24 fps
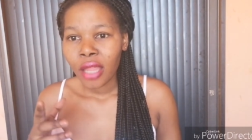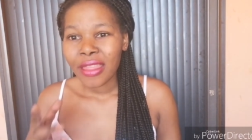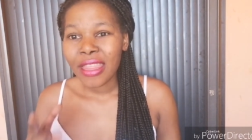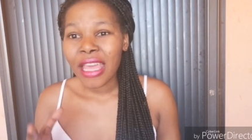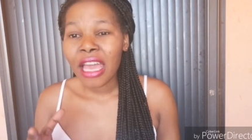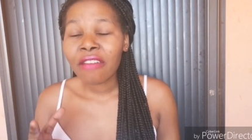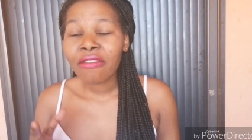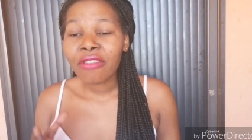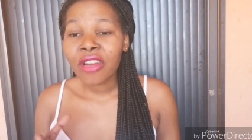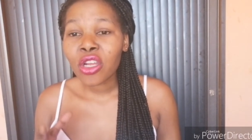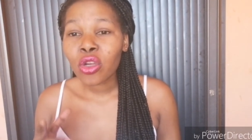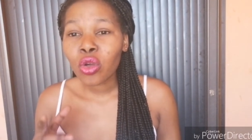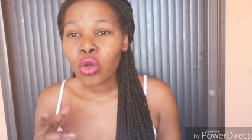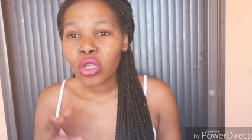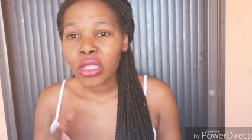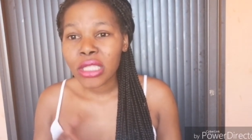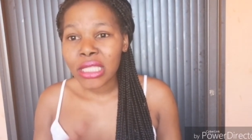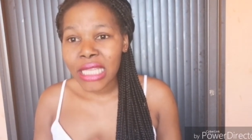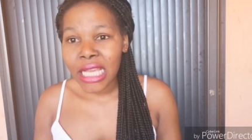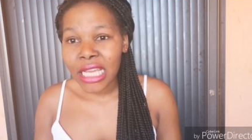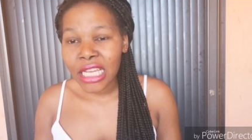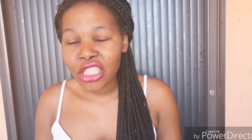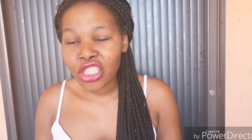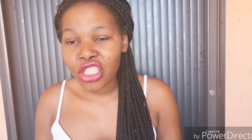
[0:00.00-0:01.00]
They are very
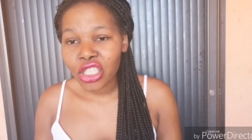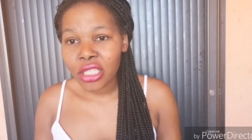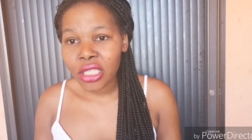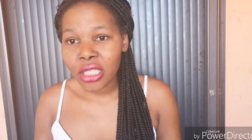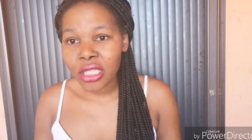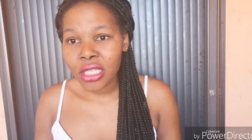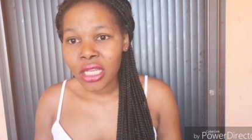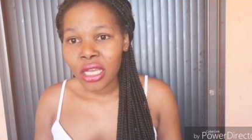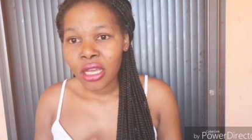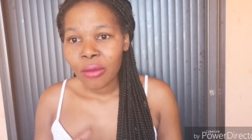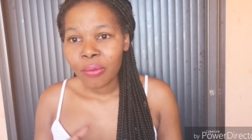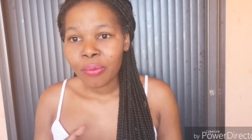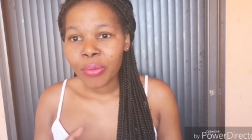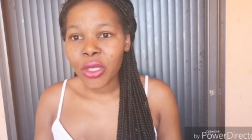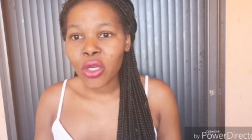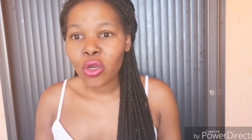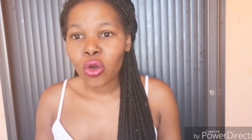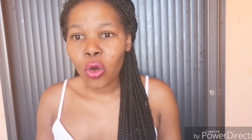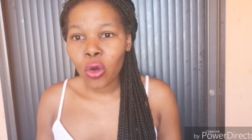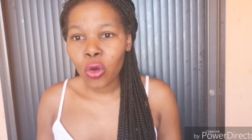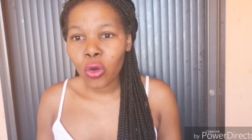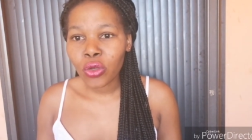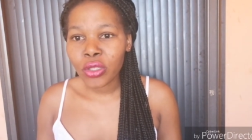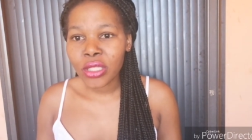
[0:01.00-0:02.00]
contagious
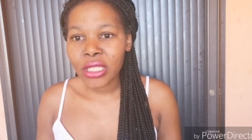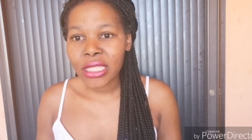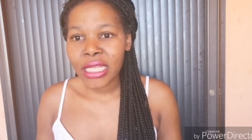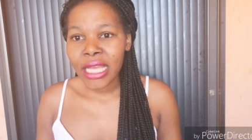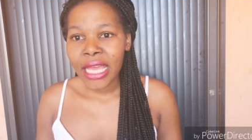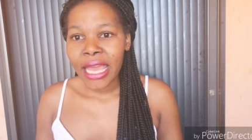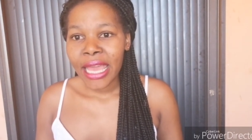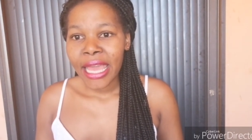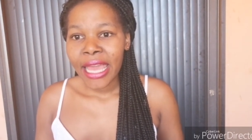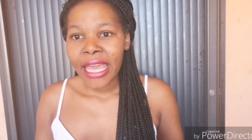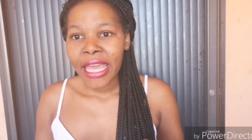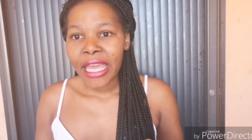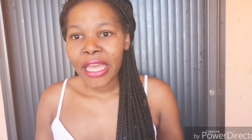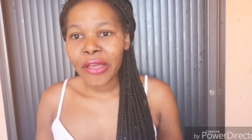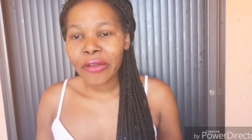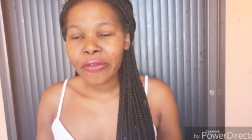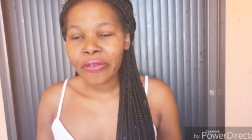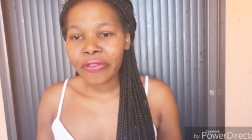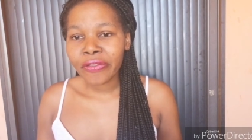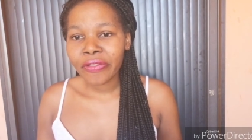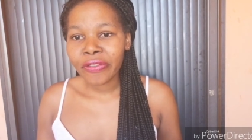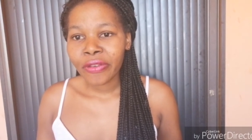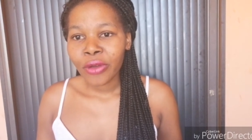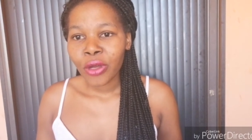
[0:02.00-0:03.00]
because
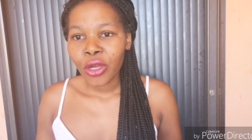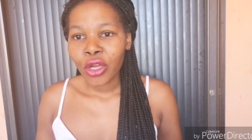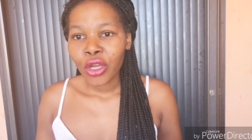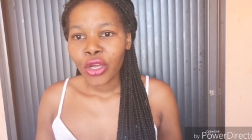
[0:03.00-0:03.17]
if,